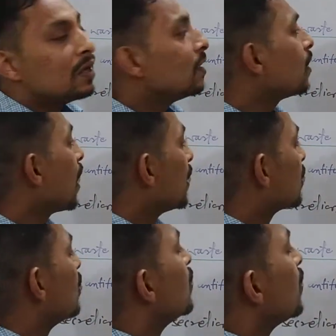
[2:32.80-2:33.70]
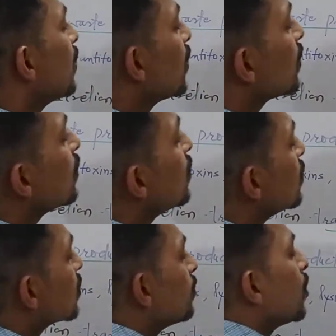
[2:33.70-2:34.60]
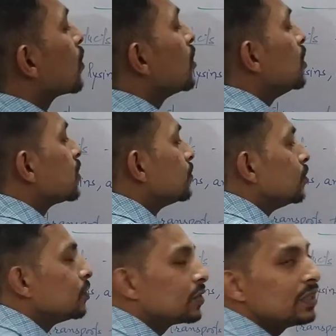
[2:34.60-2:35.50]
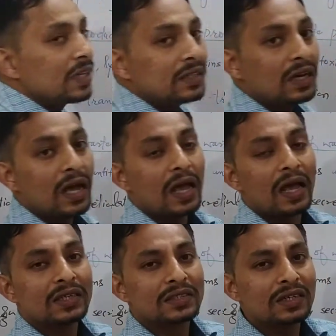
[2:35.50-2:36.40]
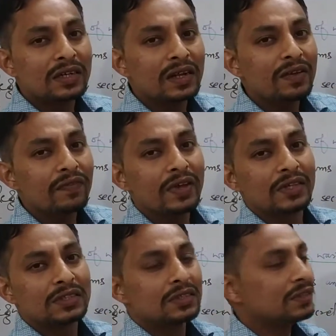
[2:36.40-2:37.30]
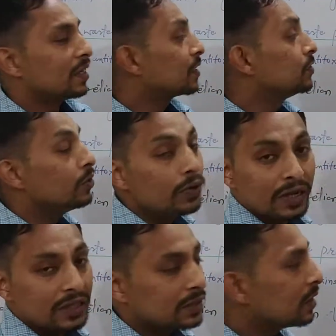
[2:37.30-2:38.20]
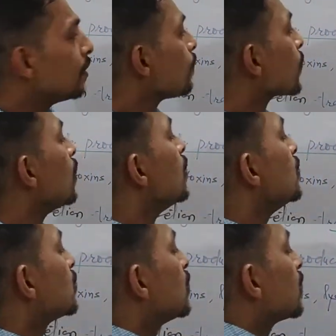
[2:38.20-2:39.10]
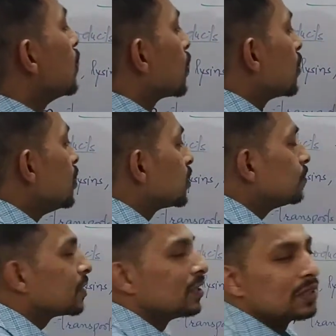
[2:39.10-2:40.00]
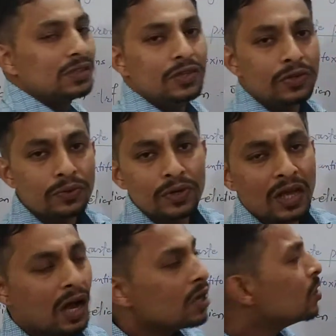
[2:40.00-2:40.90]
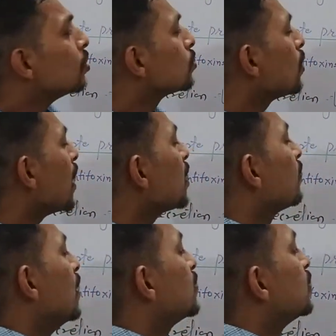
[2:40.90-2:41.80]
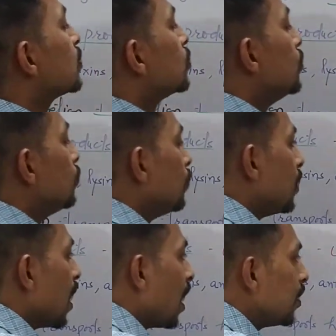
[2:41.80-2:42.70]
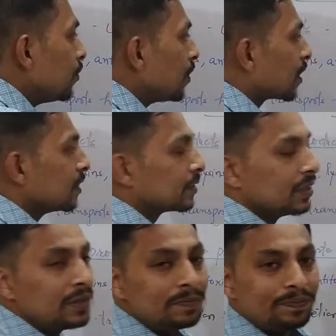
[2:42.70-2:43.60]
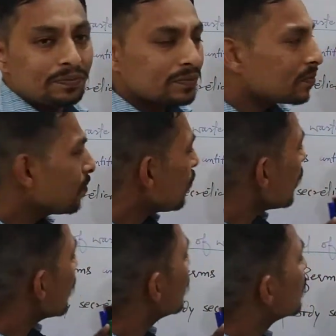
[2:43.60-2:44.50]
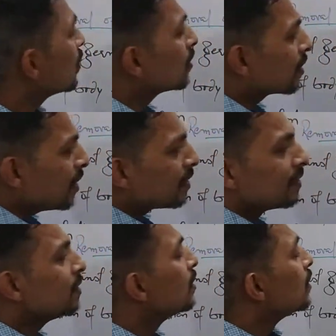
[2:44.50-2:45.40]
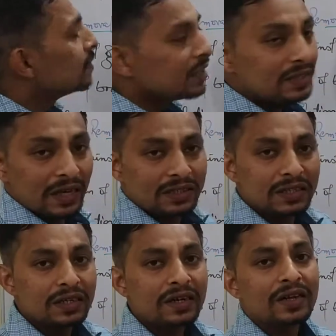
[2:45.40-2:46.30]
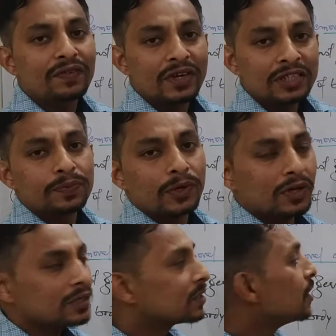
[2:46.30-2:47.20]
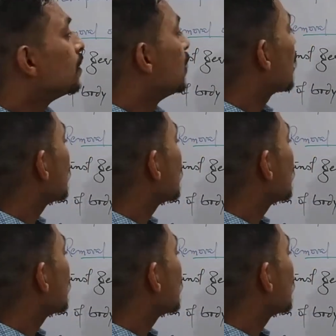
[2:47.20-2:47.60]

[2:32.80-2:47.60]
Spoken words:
like here in some organisms you see that the excretory waste, that is uric acid, in certain organisms it is urea. So likewise this urea, uric acid and creatine, these excretory waste products, they are